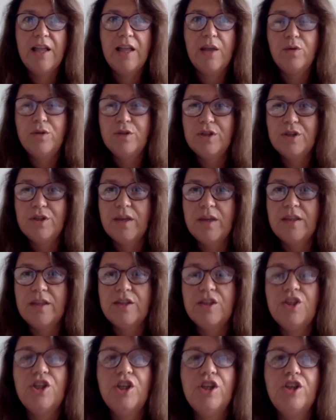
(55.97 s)
And I wondered
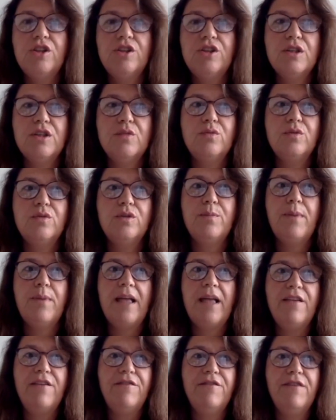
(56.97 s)
whether students would
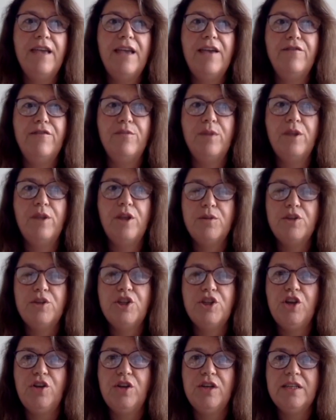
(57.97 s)
benefit from an
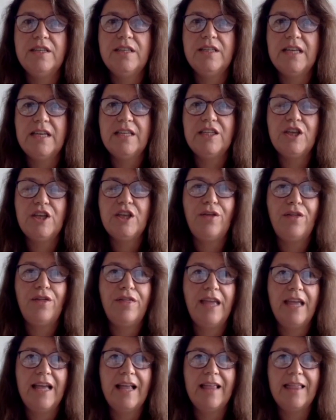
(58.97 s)
opportunity to
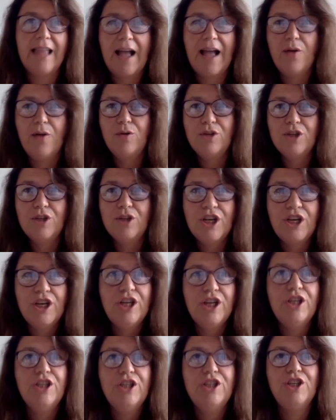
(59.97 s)
think aloud,
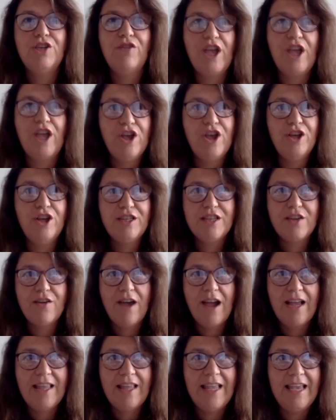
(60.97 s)
to rehearse
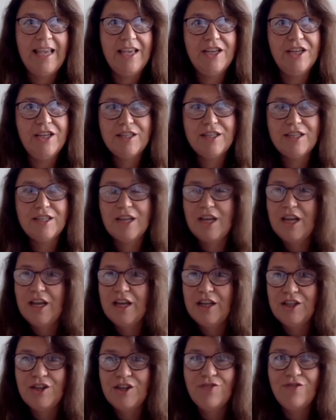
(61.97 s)
their ideas,
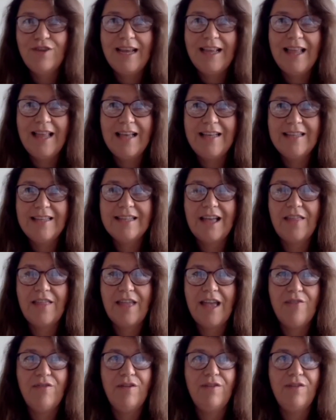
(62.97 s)
to realise that